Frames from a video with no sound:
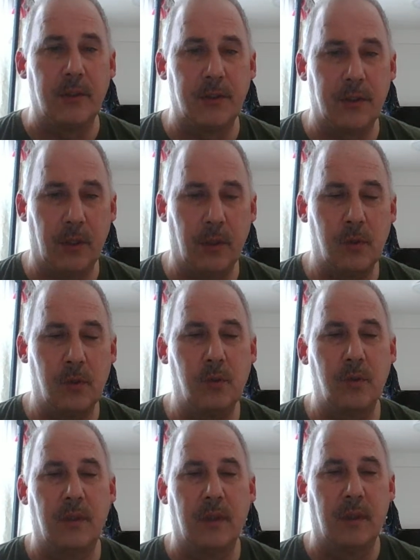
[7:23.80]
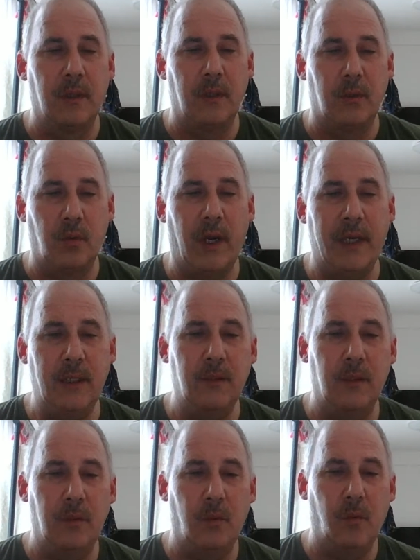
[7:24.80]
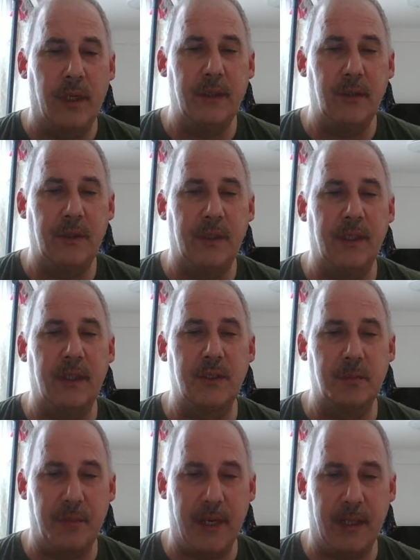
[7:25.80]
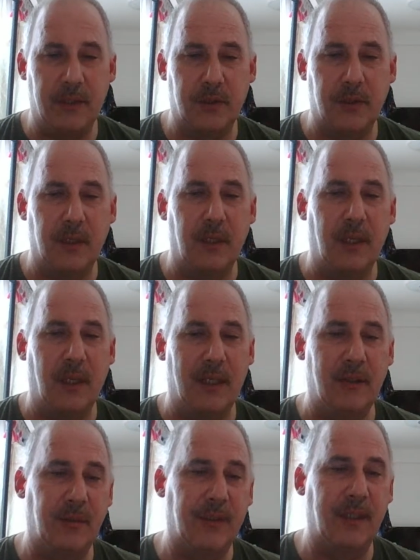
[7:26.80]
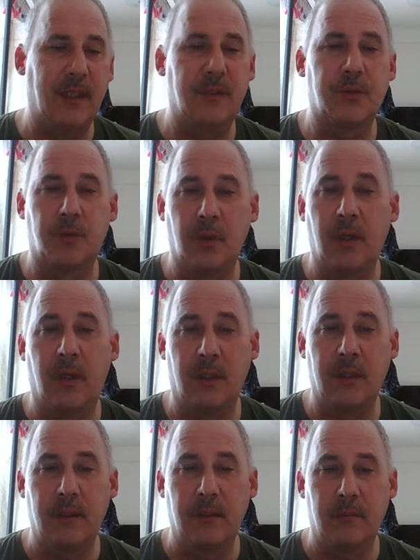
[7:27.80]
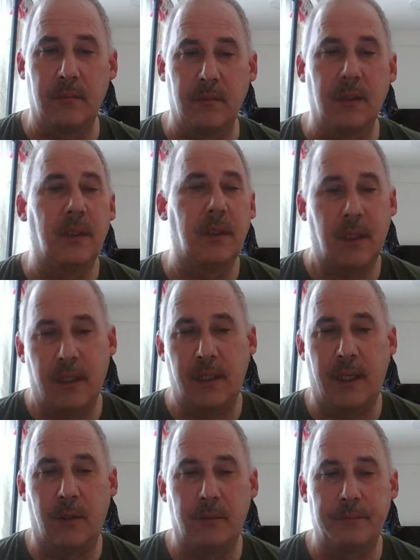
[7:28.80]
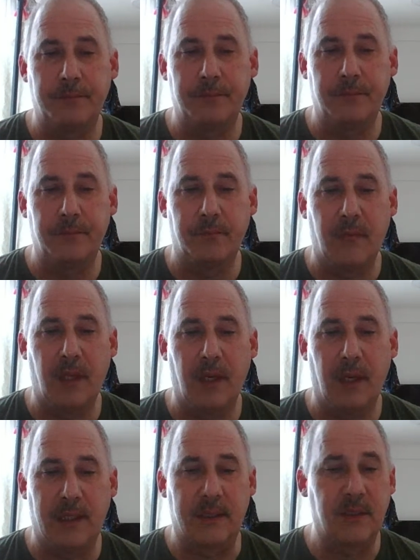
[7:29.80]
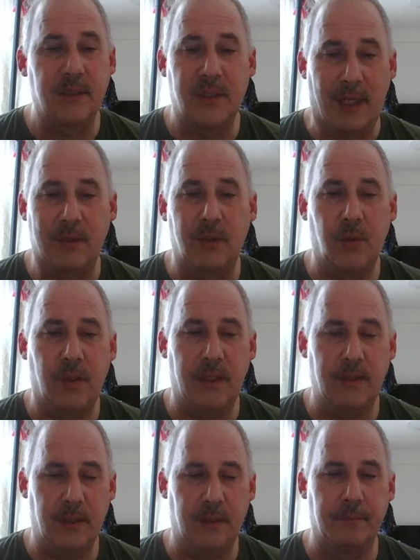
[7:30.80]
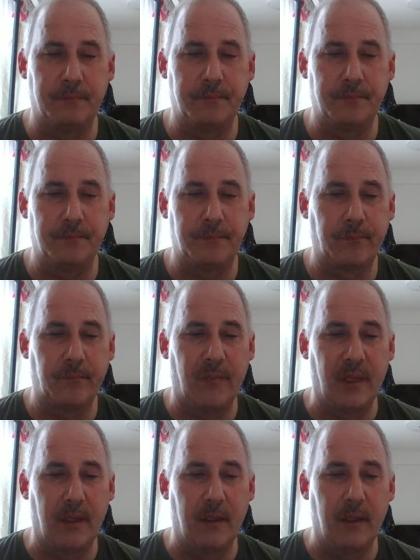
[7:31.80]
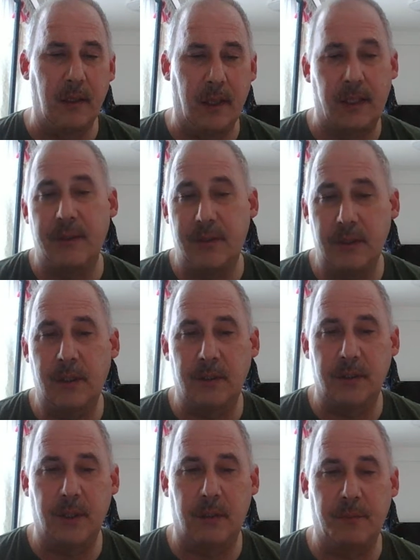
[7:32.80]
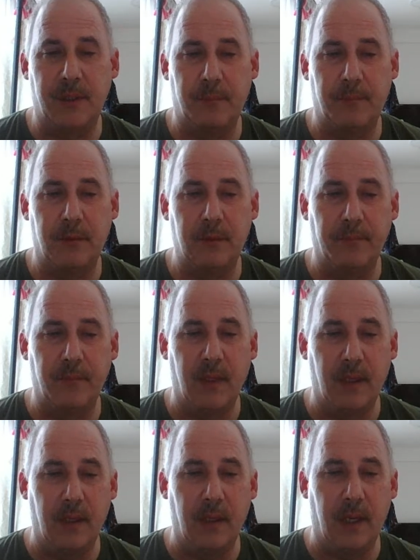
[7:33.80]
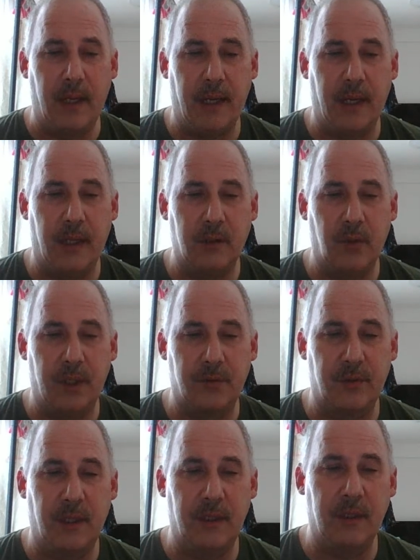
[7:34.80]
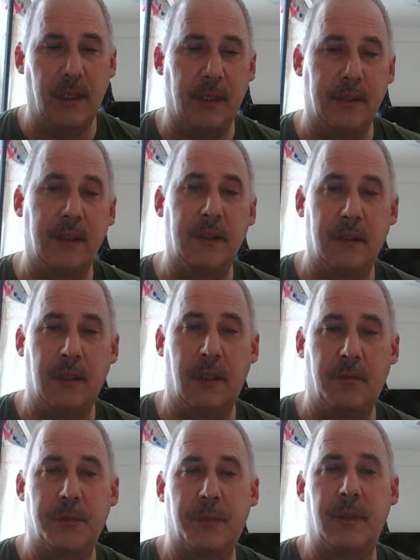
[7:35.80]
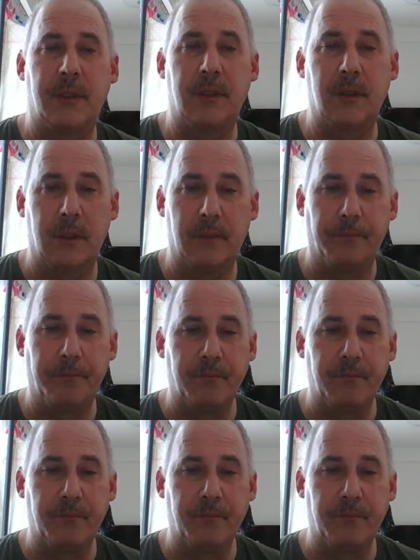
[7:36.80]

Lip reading: So write what you think is best. And if you think it's wrong, cut it out. And that's exactly what I did. And I did consult people. And quite frankly, I think the novel's pretty good.